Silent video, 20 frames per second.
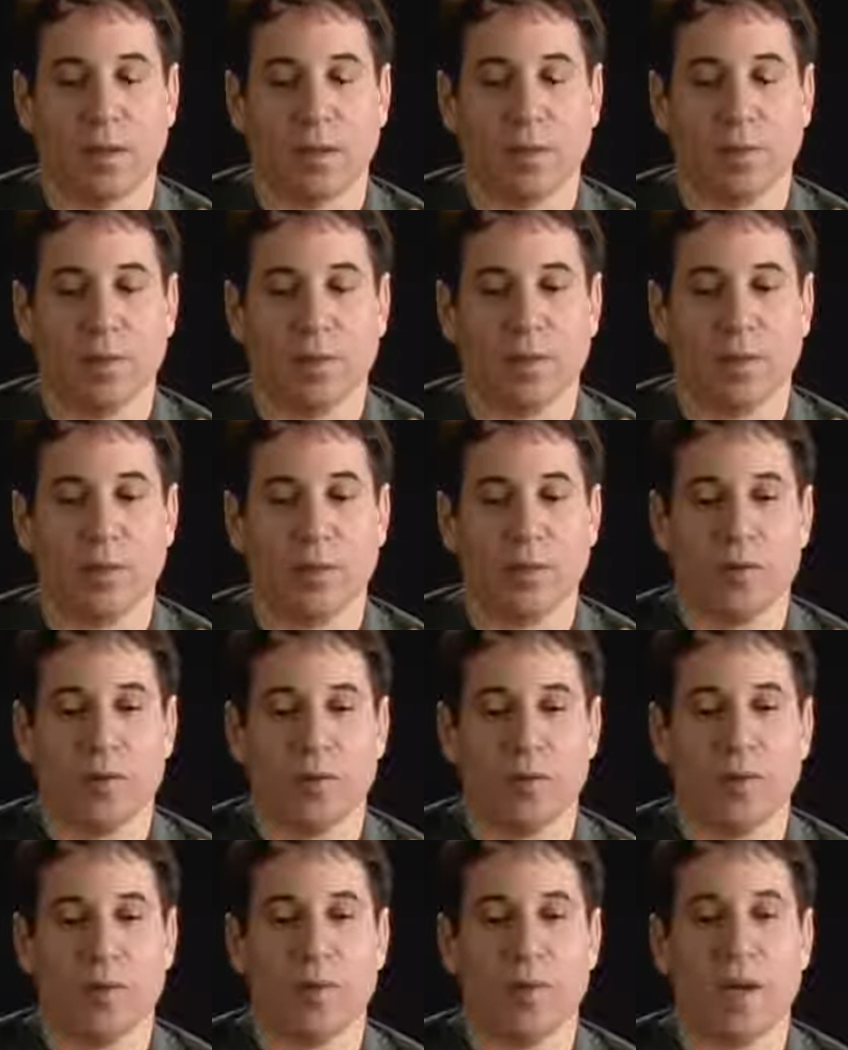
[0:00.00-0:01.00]
It wasn't
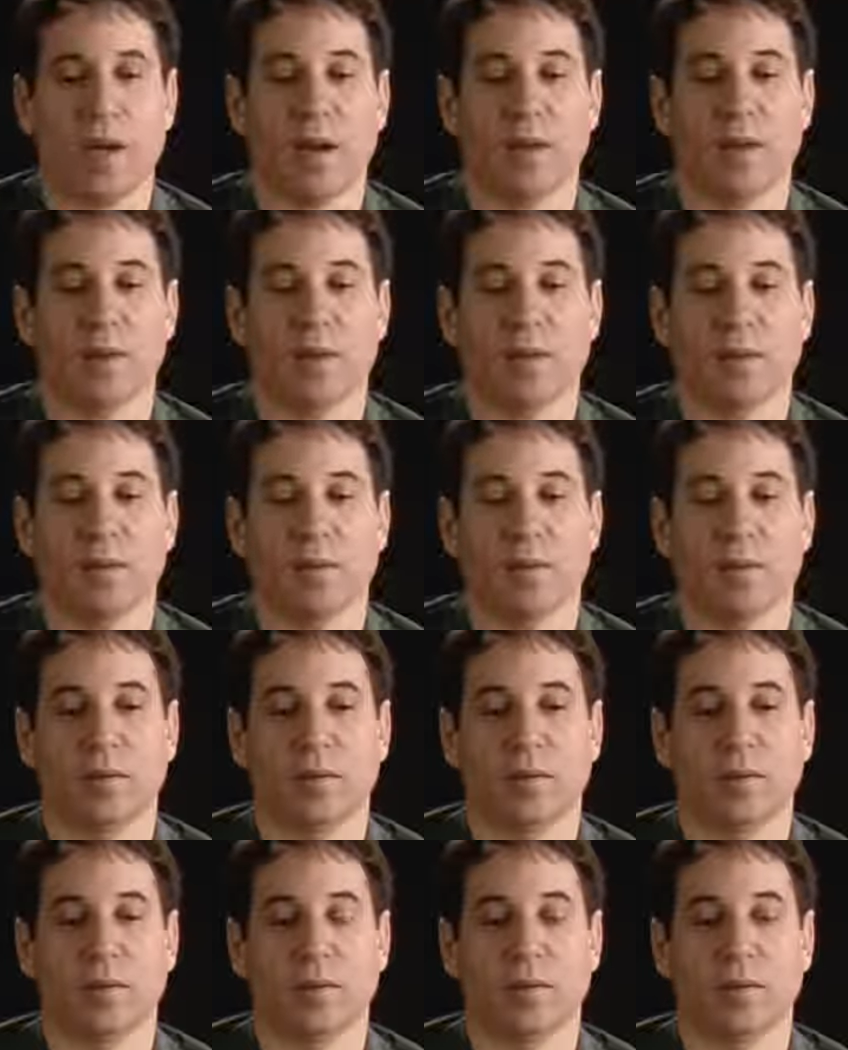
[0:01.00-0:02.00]
just about
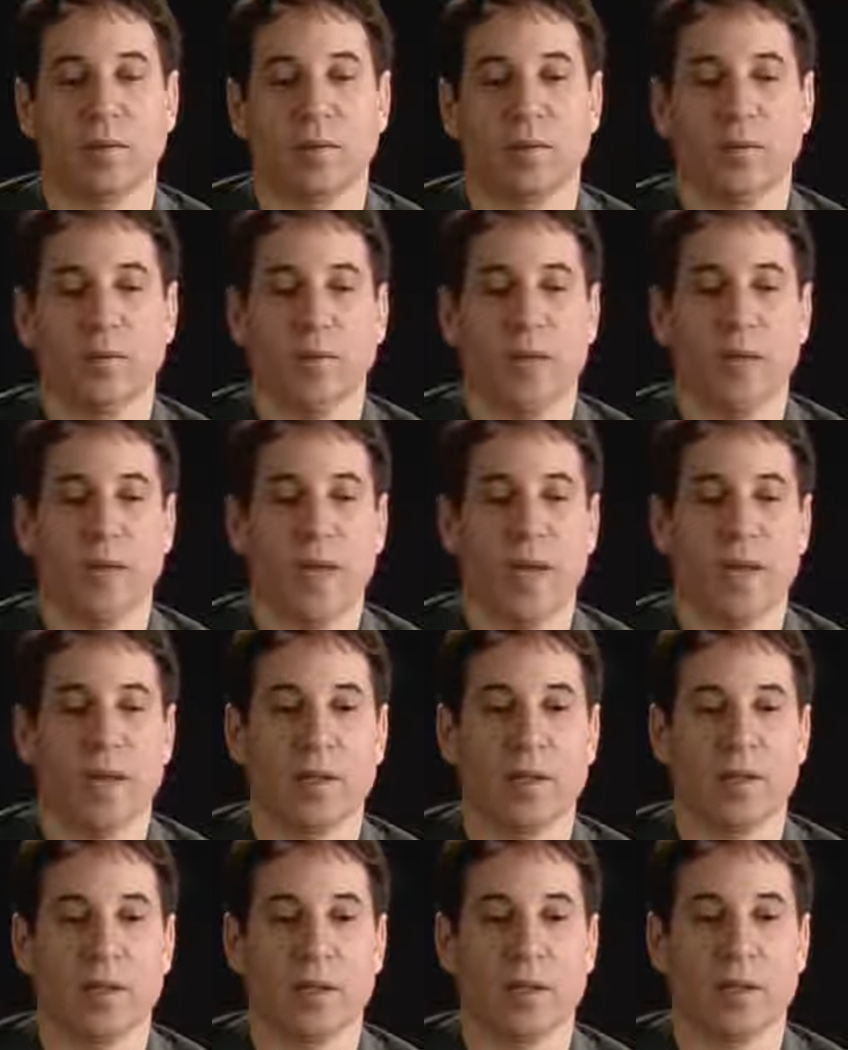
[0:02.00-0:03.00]

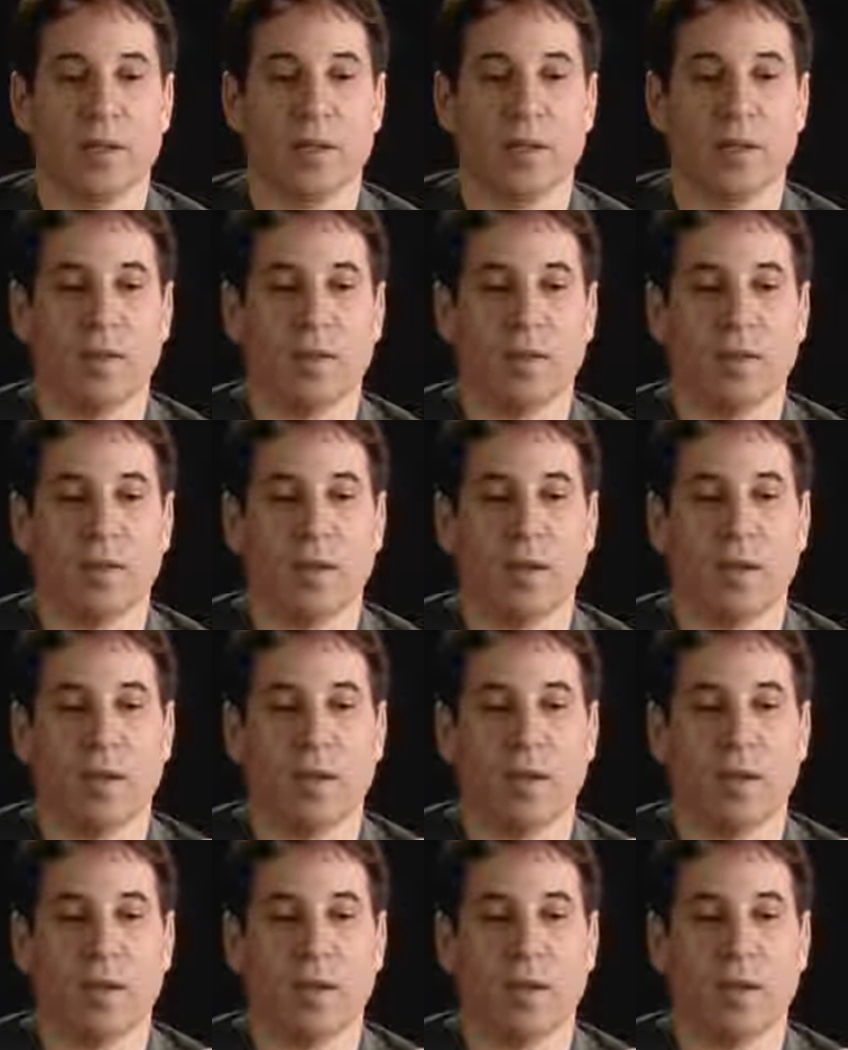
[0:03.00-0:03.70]
romance and